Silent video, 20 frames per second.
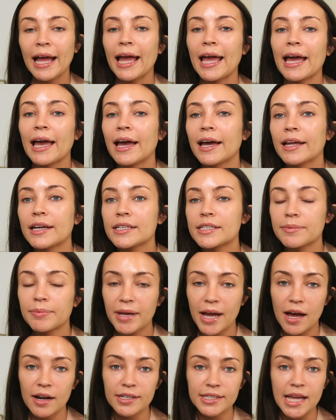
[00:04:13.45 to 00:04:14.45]
And to be
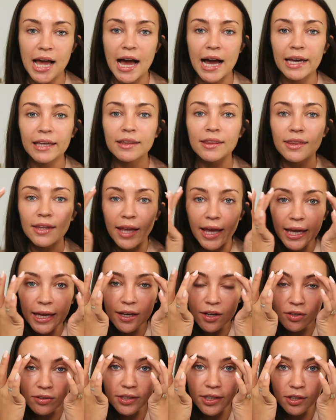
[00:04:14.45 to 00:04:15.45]
honest, I
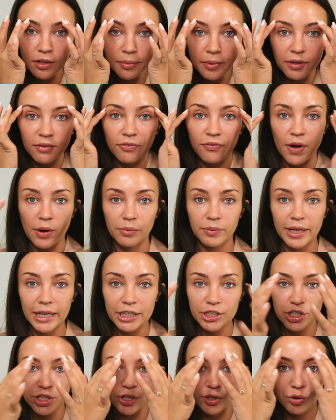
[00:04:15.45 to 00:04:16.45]
like a little bit of
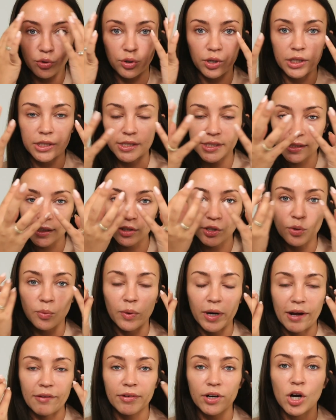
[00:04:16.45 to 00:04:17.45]
foundation or concealer or
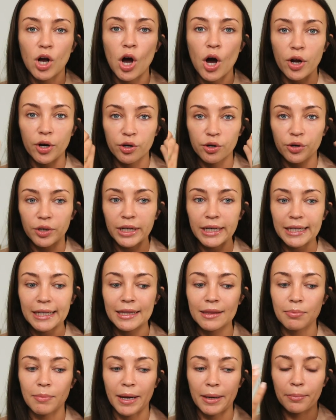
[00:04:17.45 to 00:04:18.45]
whatever
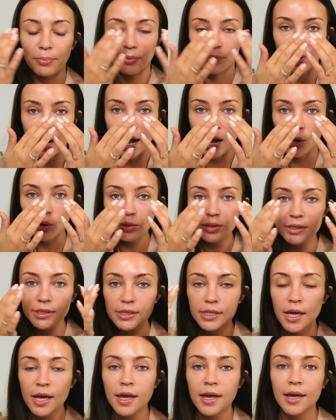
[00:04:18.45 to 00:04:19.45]
underneath my
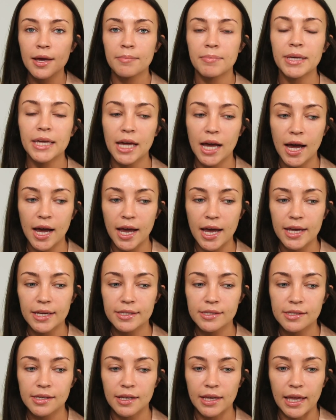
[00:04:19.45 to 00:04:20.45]
brows
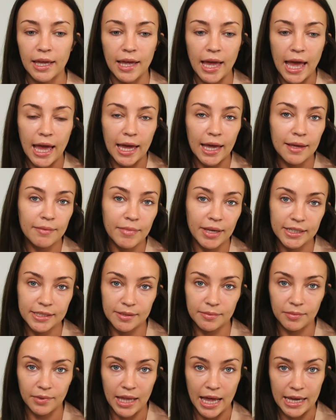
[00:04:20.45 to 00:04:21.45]
because it A, makes
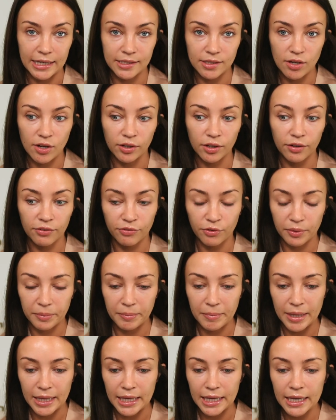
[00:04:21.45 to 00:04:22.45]
them last longer for
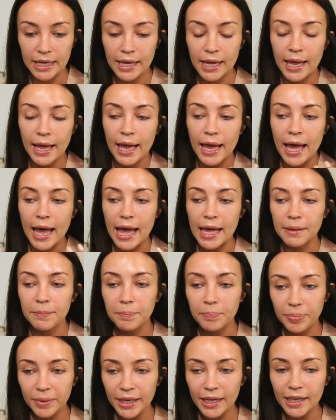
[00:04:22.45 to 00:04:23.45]
me,
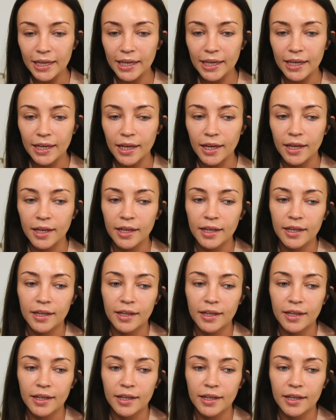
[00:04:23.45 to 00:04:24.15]
and B,